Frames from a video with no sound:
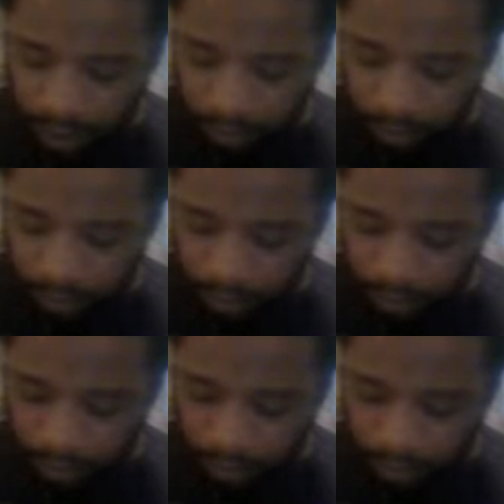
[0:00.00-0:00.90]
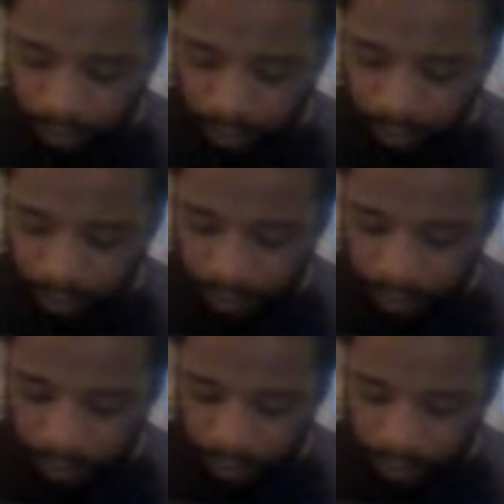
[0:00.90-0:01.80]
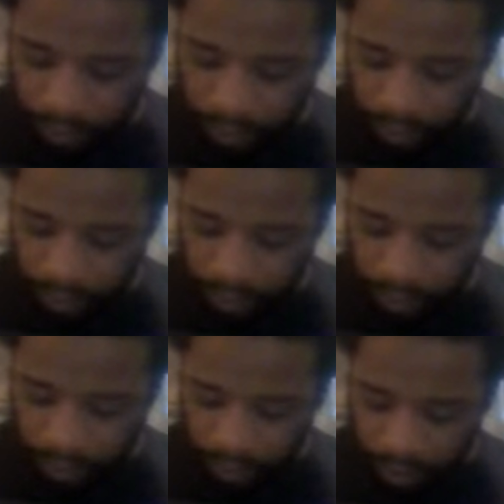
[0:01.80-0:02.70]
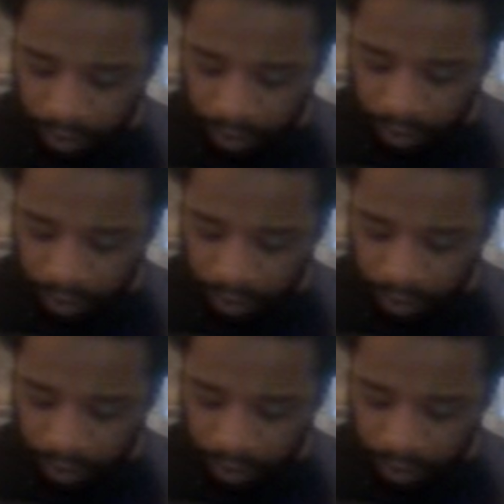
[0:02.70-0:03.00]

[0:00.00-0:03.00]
(silence)